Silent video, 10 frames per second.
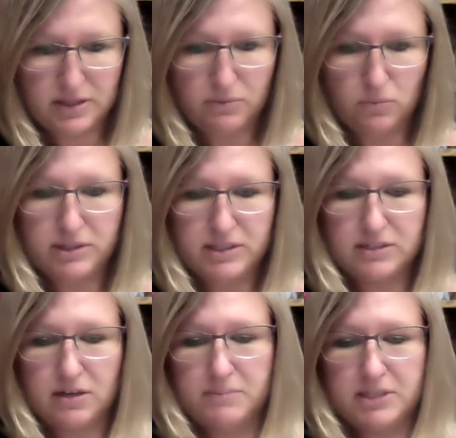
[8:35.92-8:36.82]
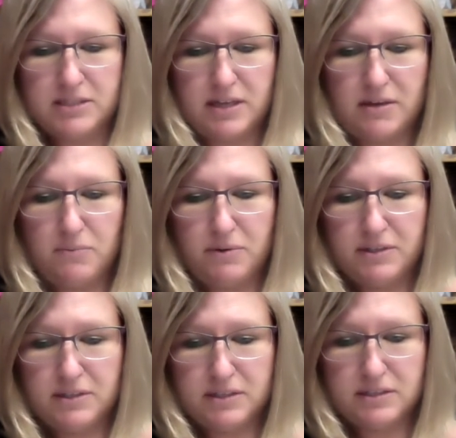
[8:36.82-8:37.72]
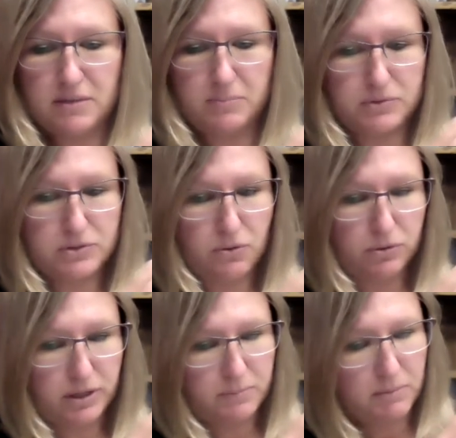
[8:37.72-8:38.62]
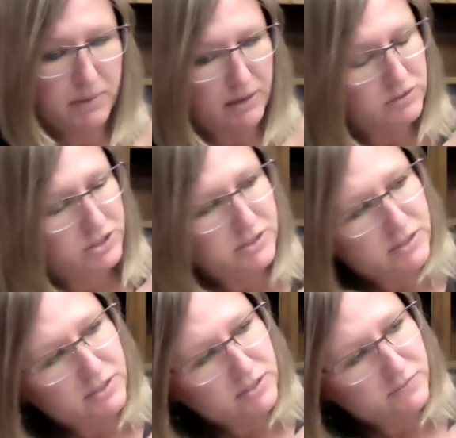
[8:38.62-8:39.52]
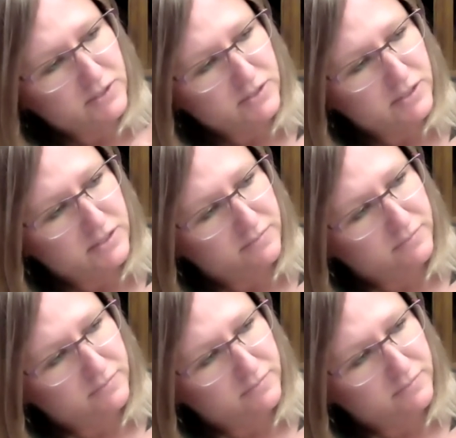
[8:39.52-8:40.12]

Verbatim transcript: What did Thomas say when the disciples told him about Jesus' visit?